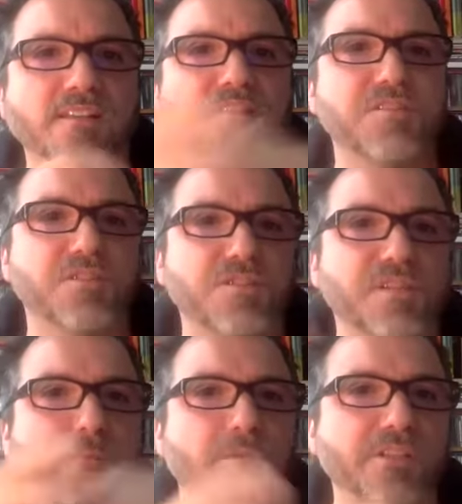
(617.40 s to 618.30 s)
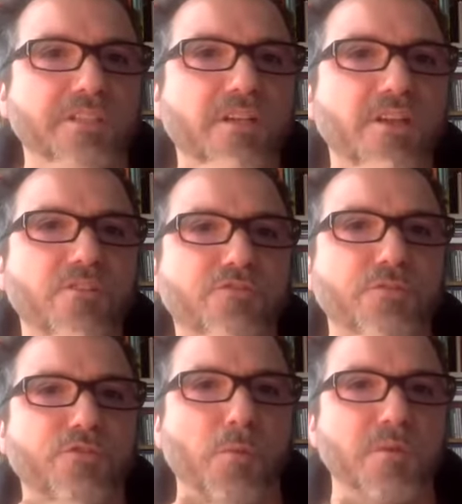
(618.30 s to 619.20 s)
This is a summary
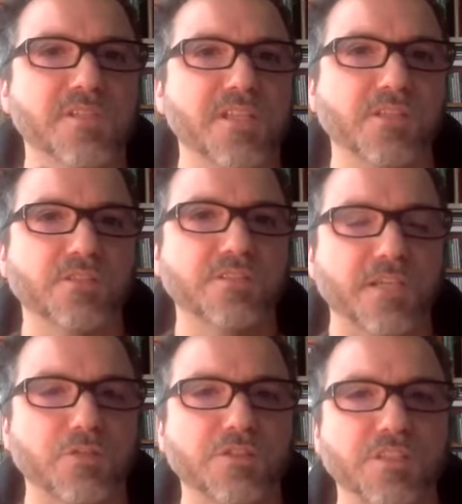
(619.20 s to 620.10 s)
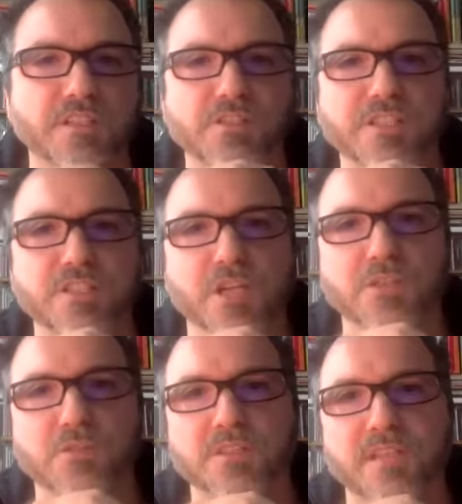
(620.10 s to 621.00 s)
from former Secretary
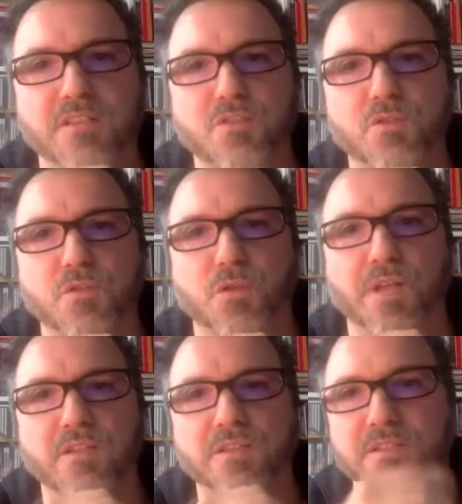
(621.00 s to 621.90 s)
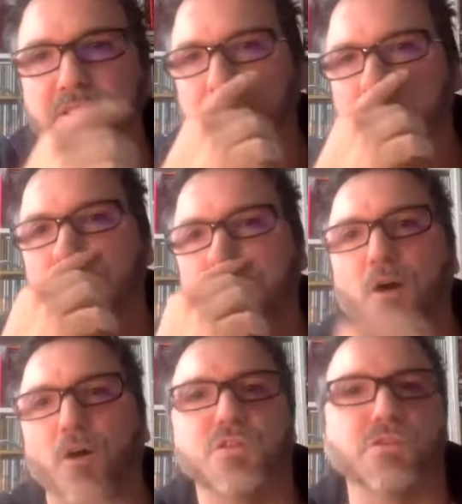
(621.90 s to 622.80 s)
General Tassos Kouronakis,
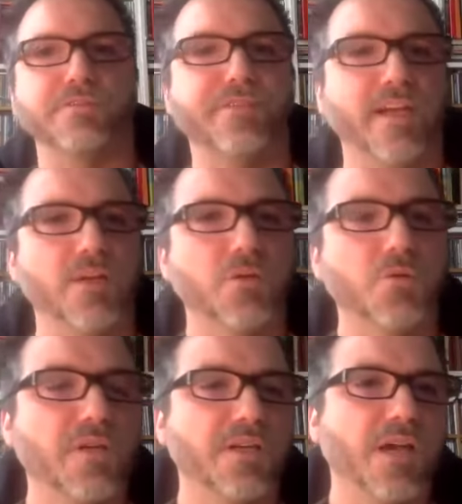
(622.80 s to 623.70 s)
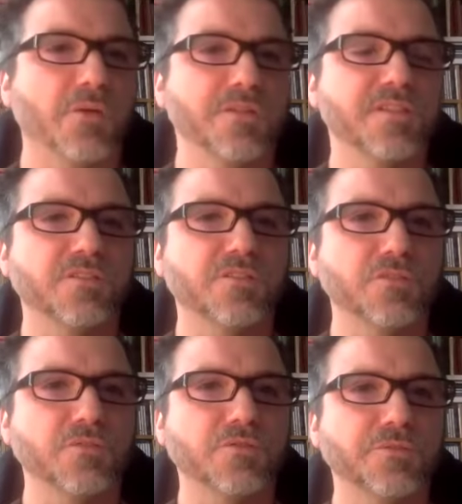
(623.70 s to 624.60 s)
also a fellow at our
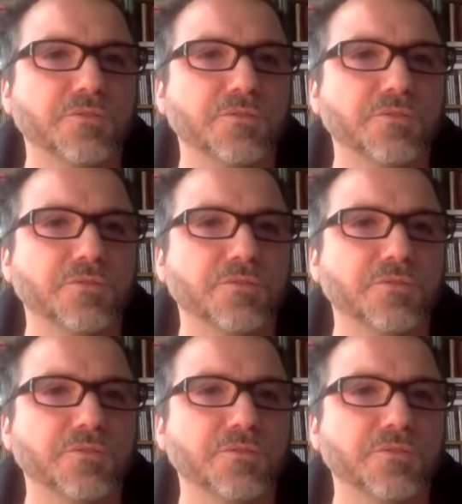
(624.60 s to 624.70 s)
institute.